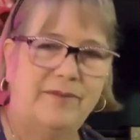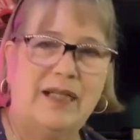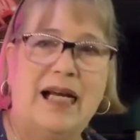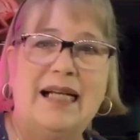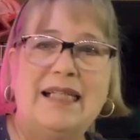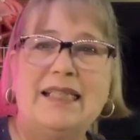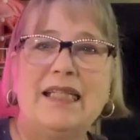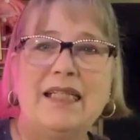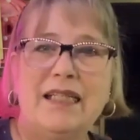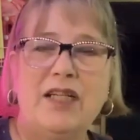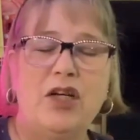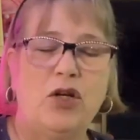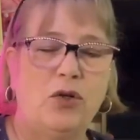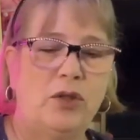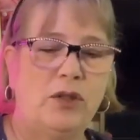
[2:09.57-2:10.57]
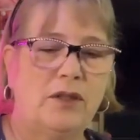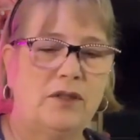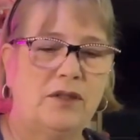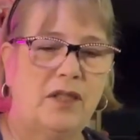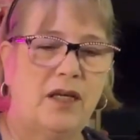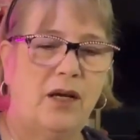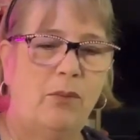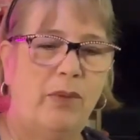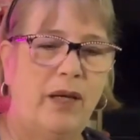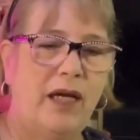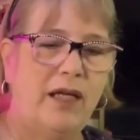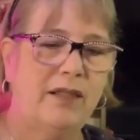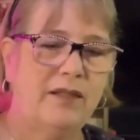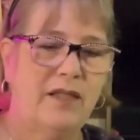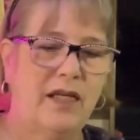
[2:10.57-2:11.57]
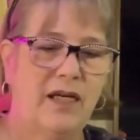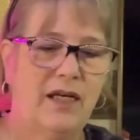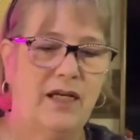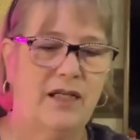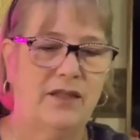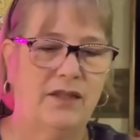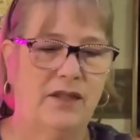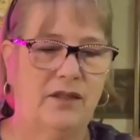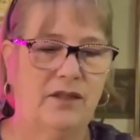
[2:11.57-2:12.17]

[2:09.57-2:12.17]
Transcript: I didn't notice. How bad is that?